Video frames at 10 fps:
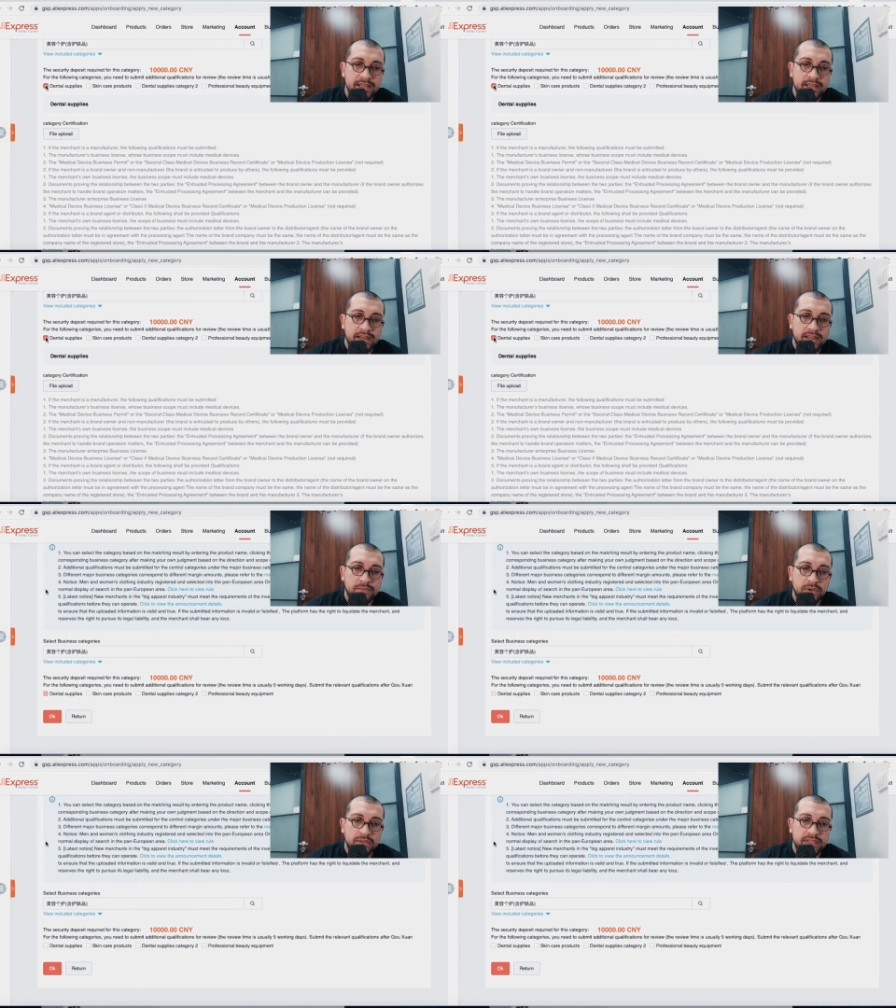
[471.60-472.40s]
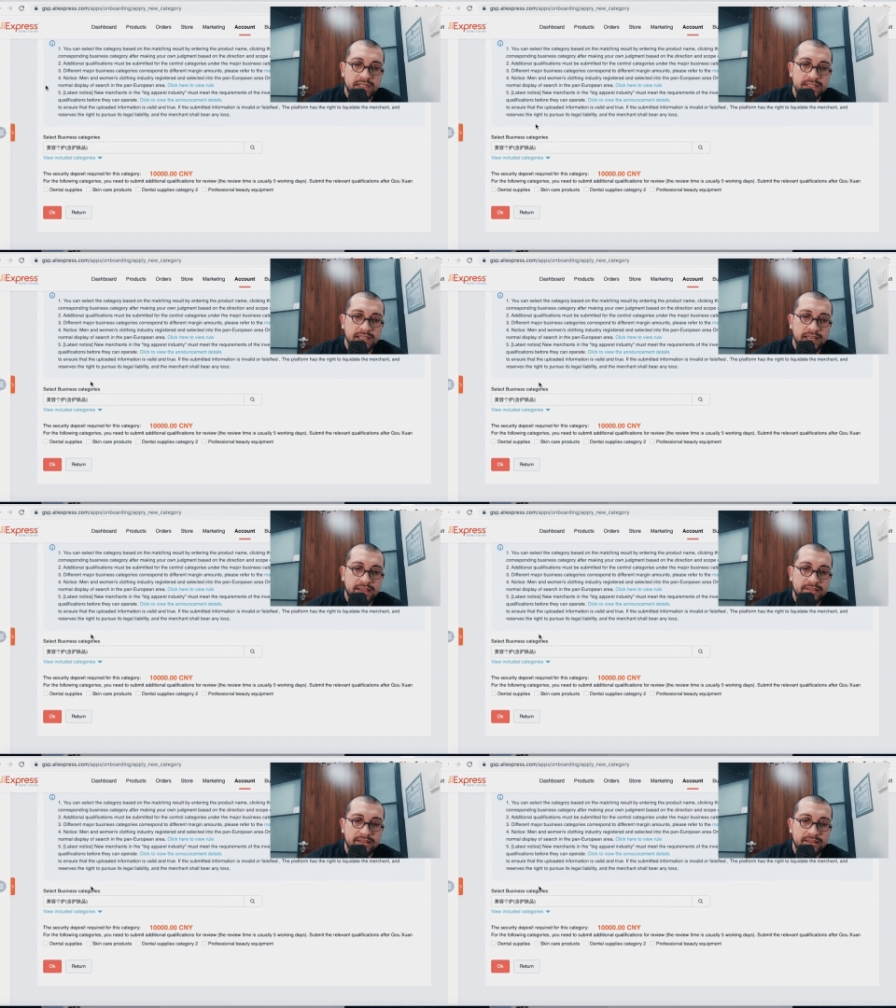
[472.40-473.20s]
I'm going to
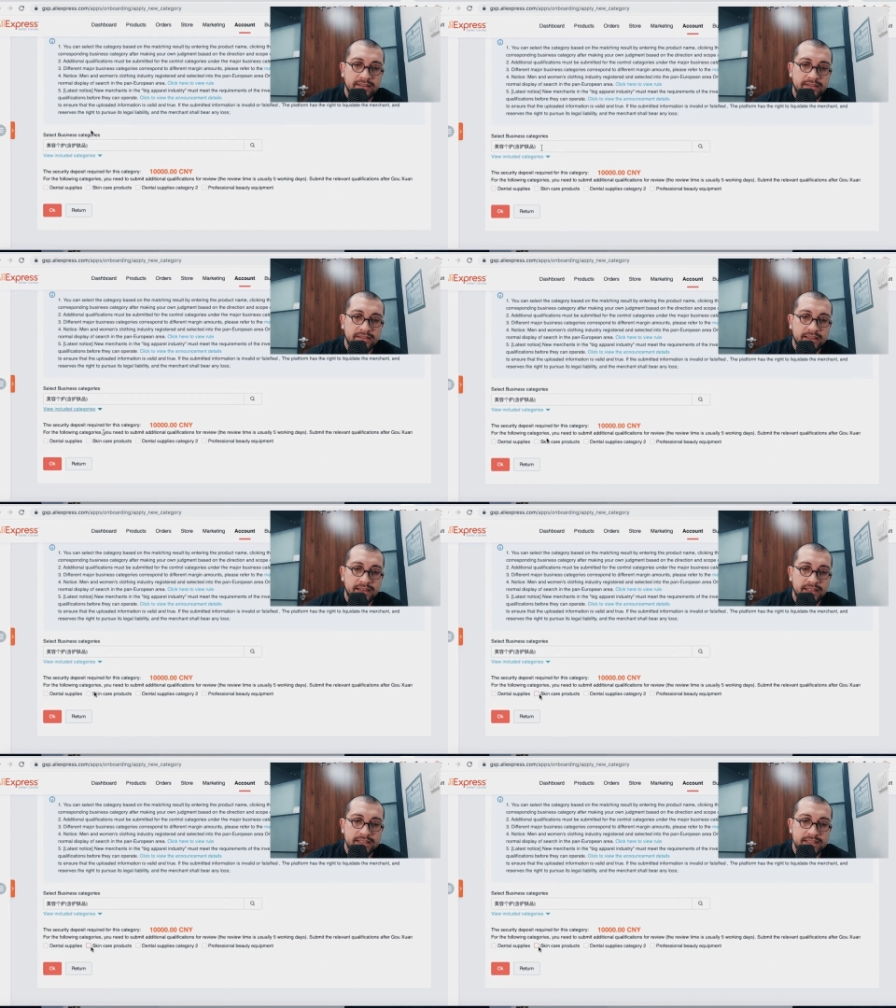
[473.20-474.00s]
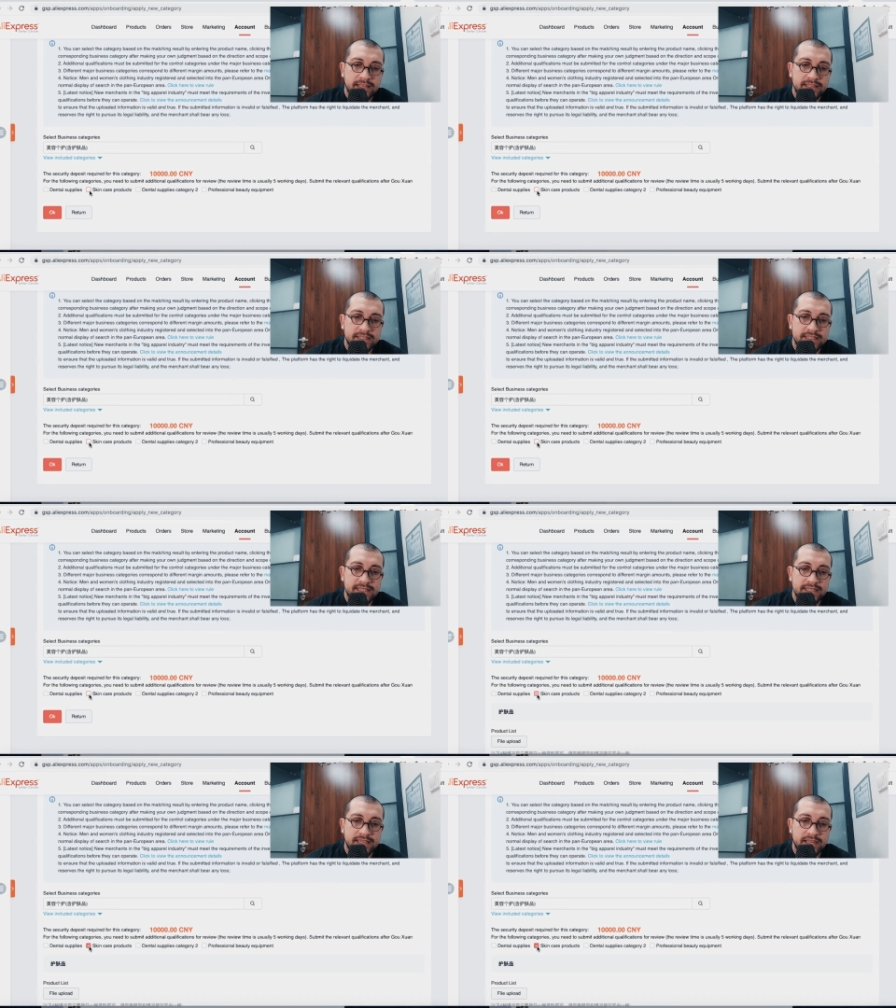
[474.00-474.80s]
unselect it, and let's select
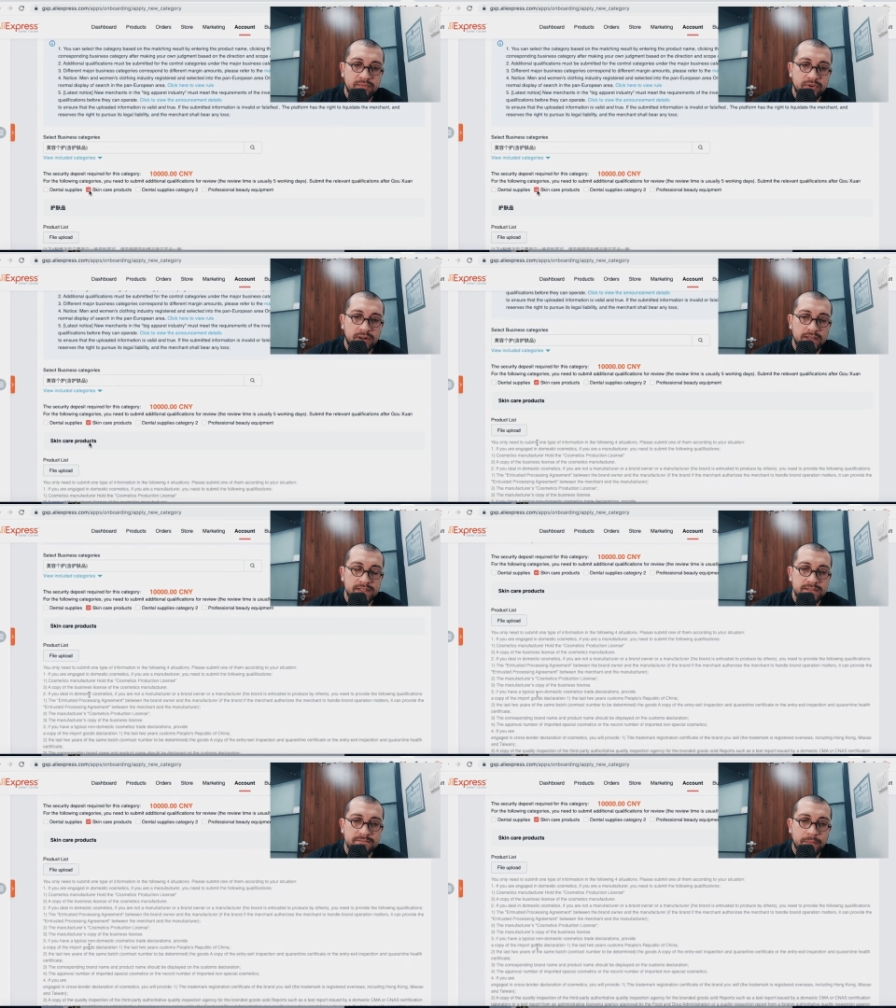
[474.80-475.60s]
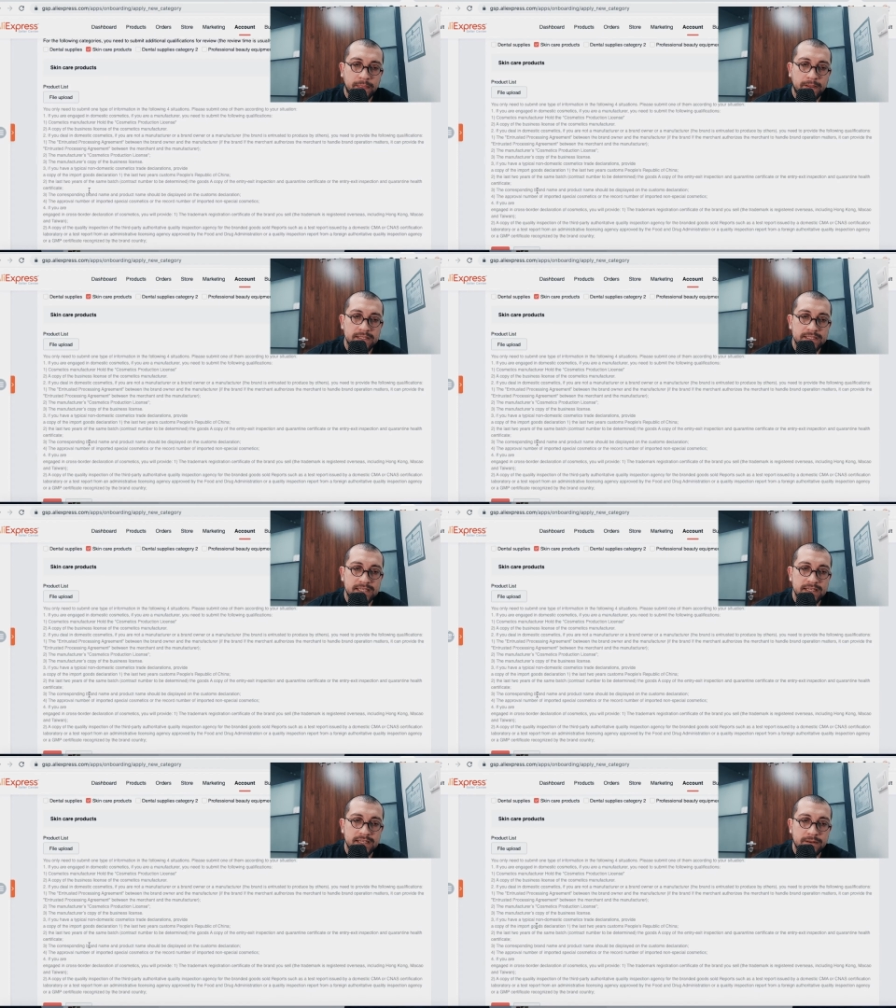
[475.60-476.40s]
skincare products. Okay,
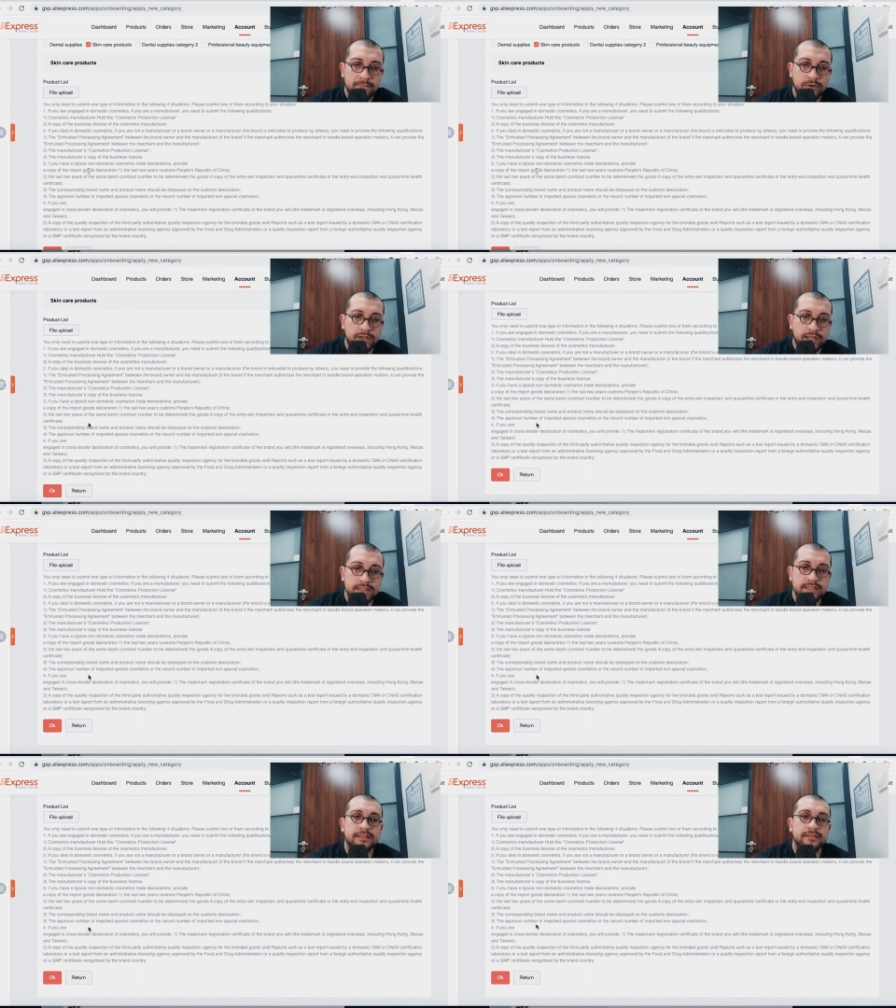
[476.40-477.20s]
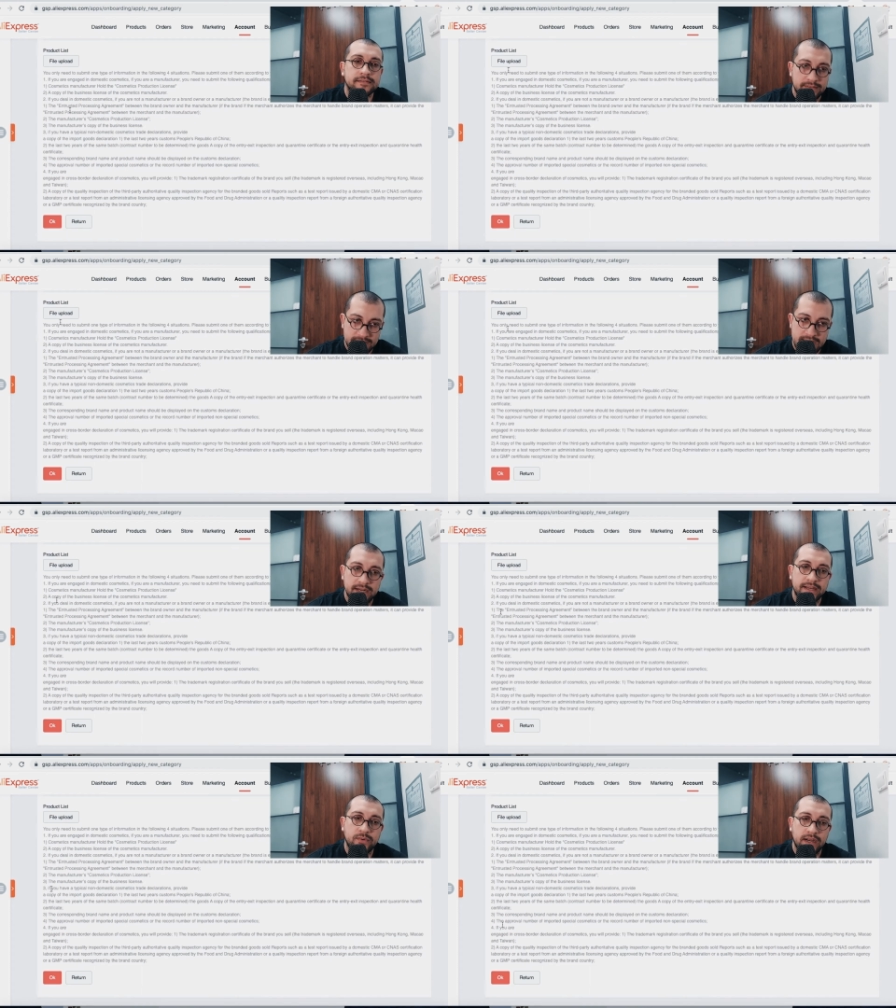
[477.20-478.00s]
skincare products, they
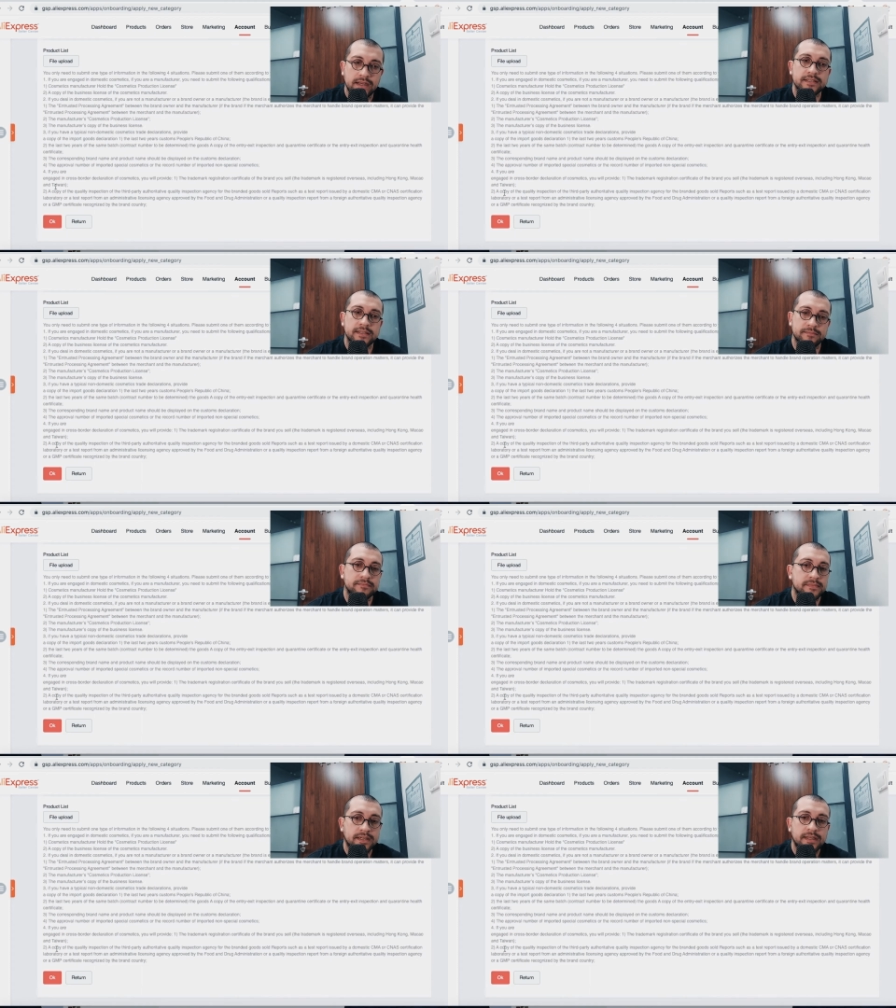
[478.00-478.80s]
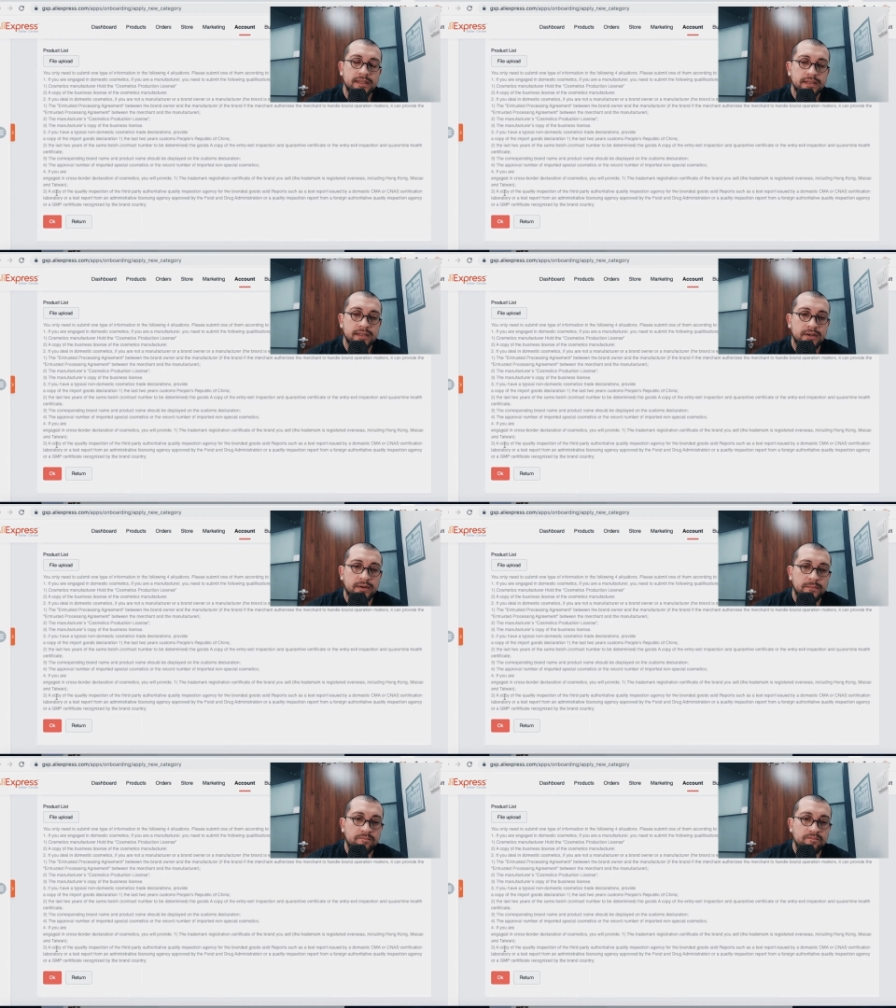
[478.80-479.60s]
require some
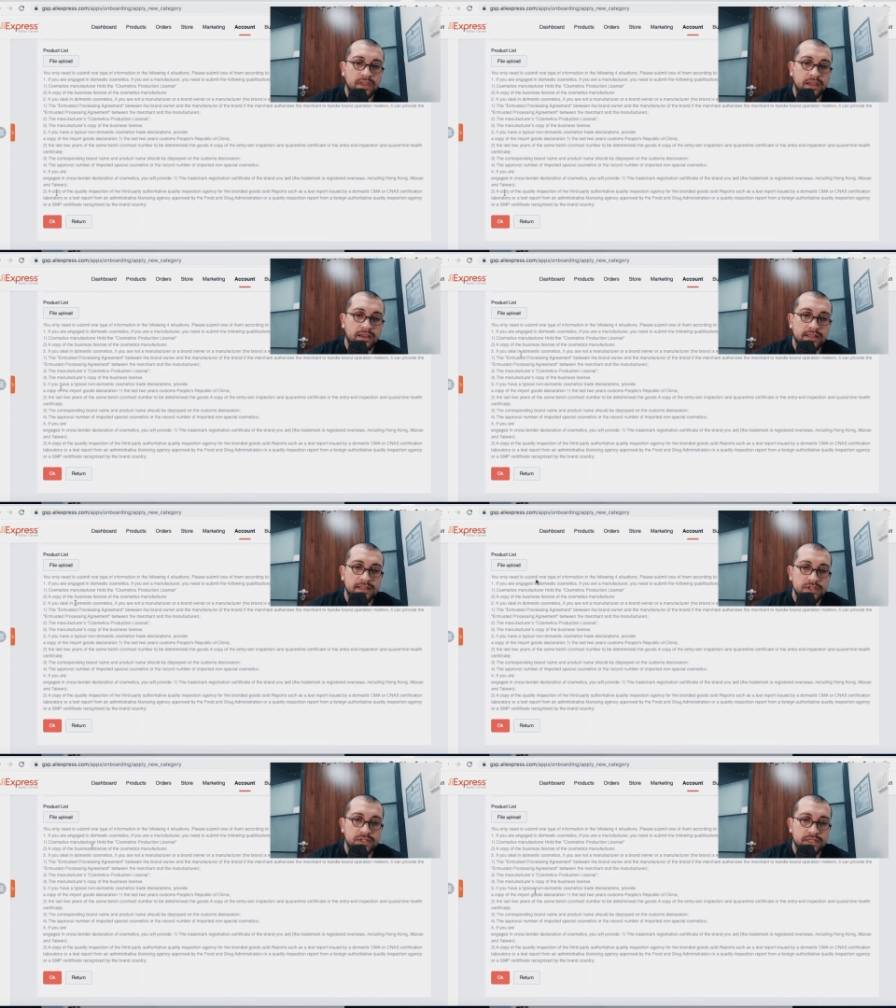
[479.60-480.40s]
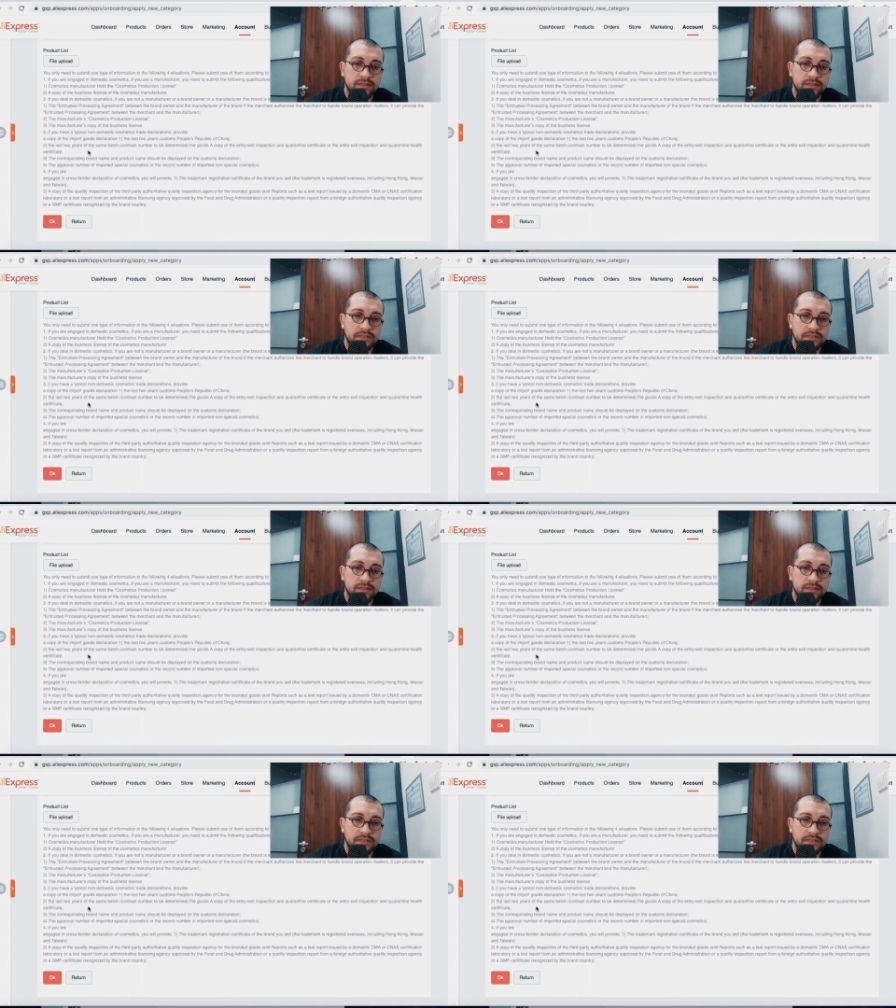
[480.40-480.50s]
additional